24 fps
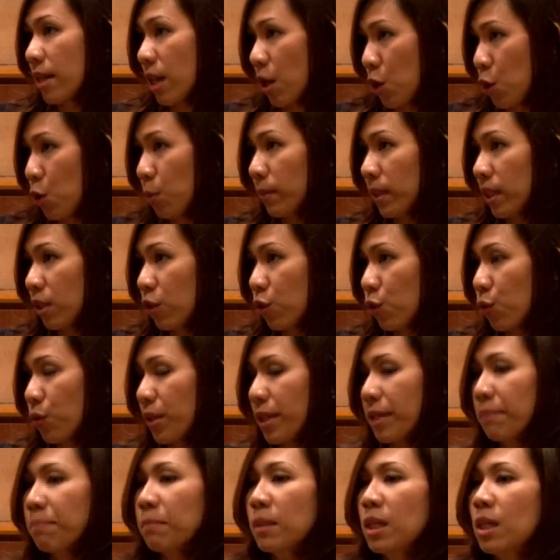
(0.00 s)
their home
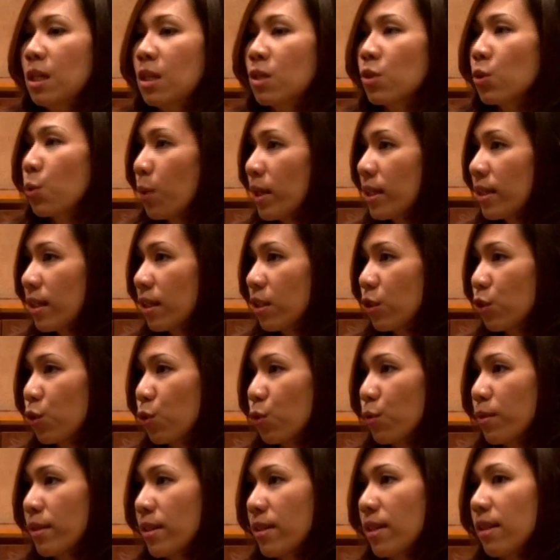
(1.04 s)
country. So what they
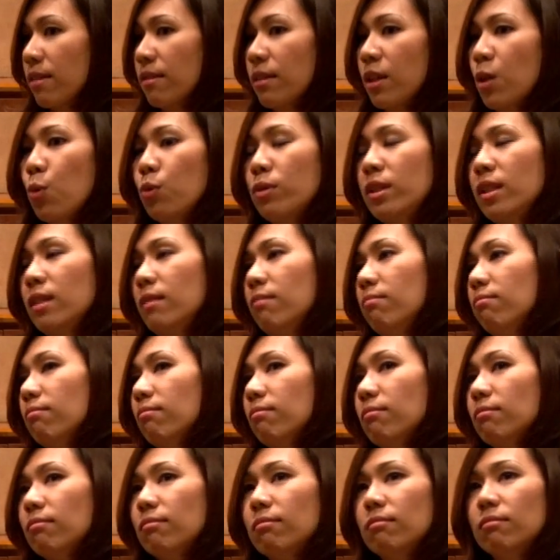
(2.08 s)
do is that they only
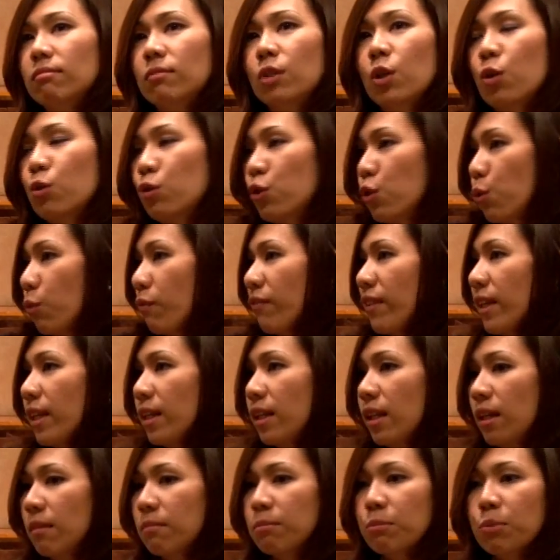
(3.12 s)
go to
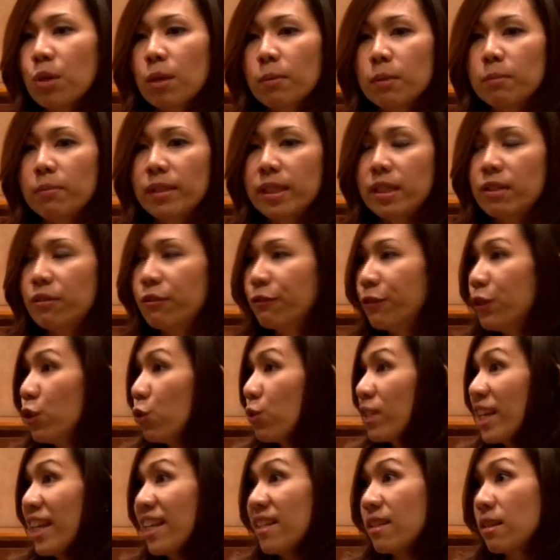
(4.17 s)
Vietnam probably few
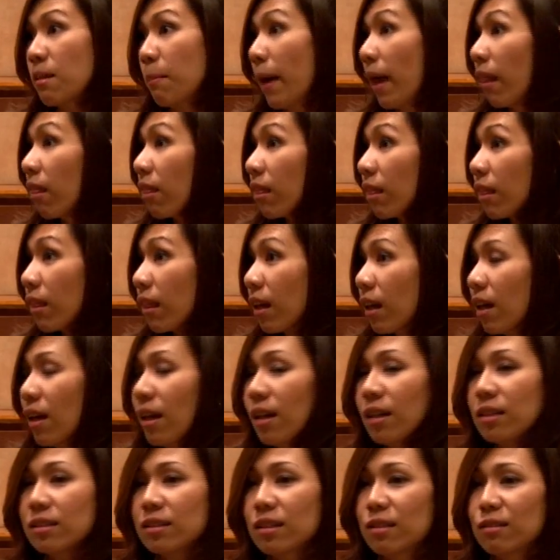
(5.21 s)
days a month.
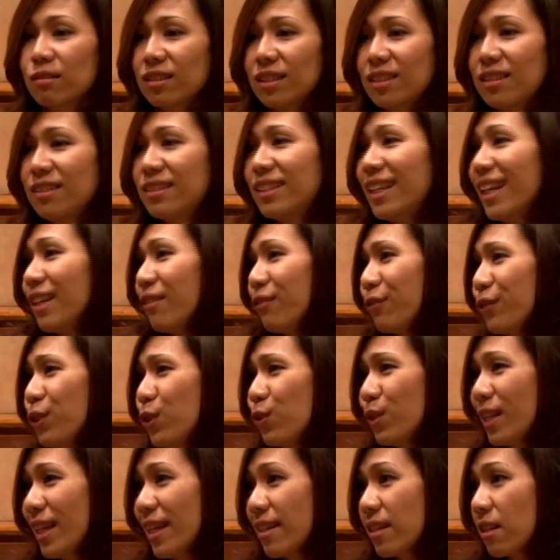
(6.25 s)
Now, in that
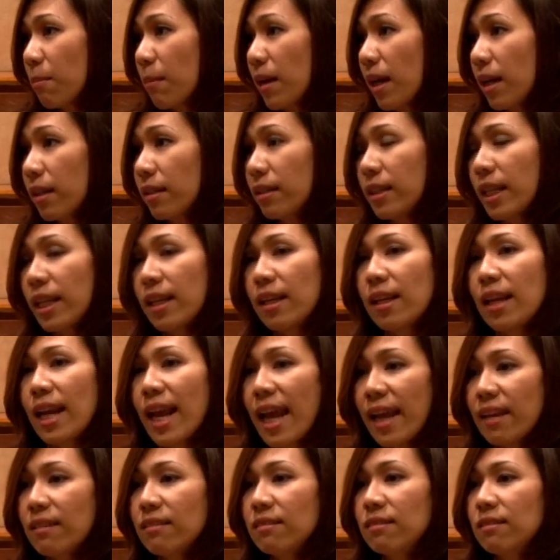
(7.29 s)
few days a month, they
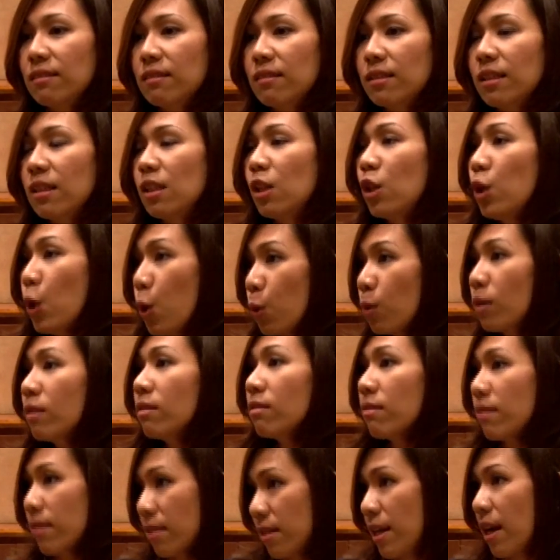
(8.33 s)
let the
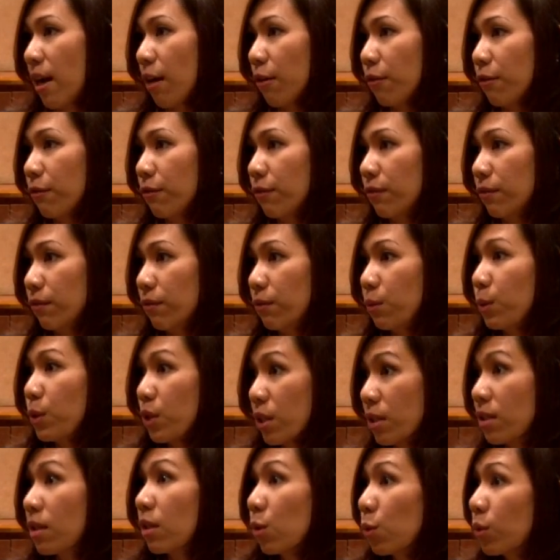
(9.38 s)
local staff, which
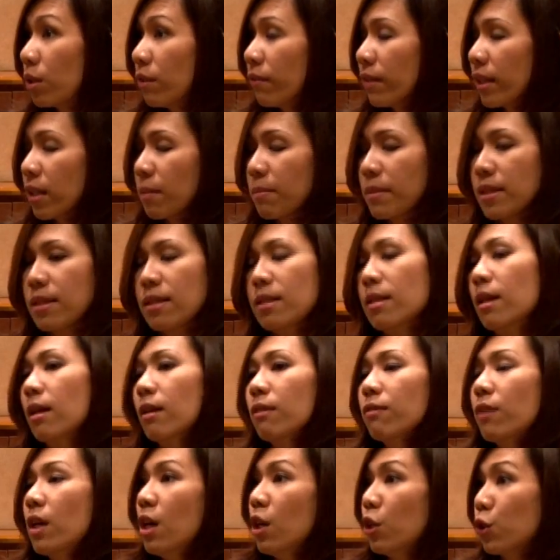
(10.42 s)
is a local Vietnamese
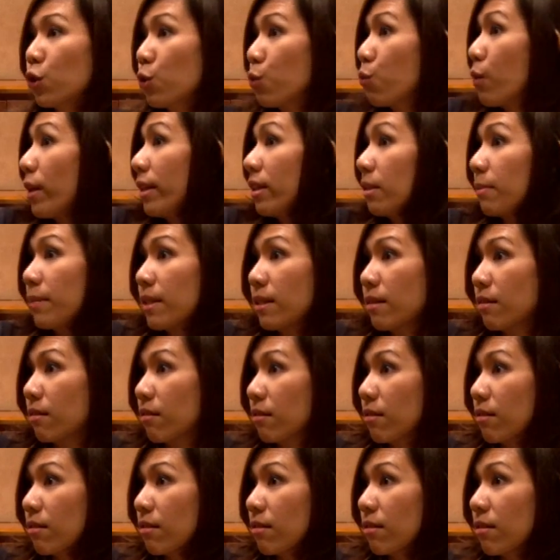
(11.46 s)
staff, to run the
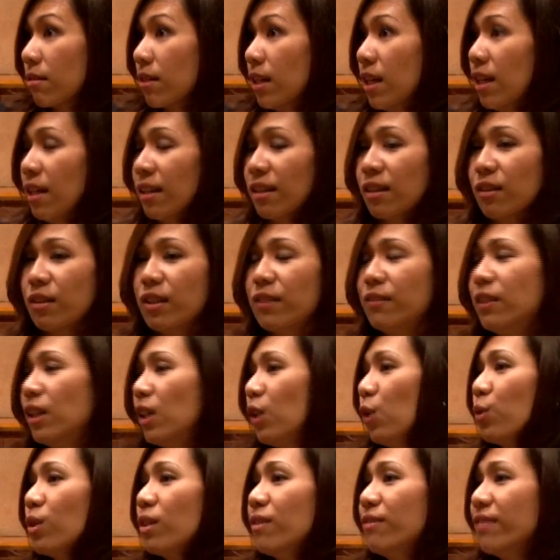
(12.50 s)
business. Now, if the
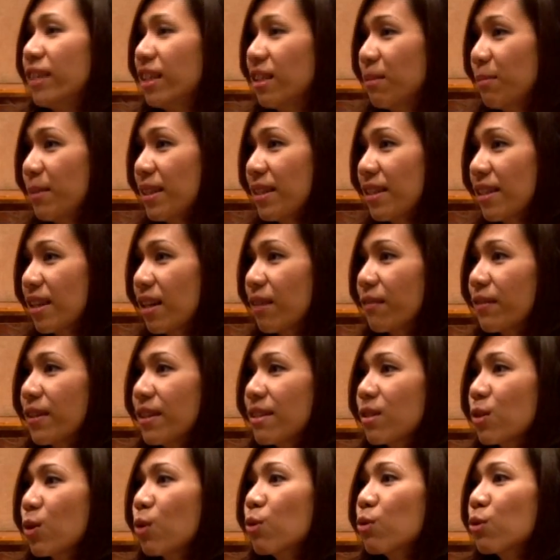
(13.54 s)
local Vietnamese staff
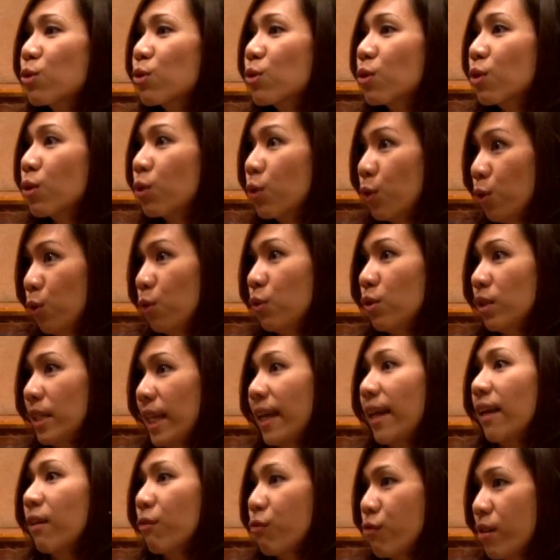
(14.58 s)
is so good
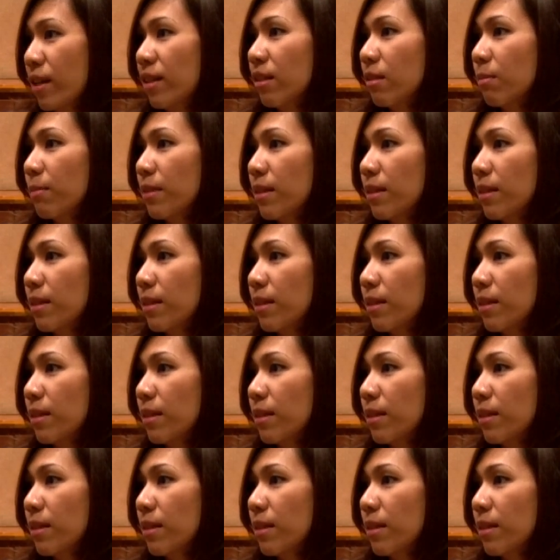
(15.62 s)
that can run the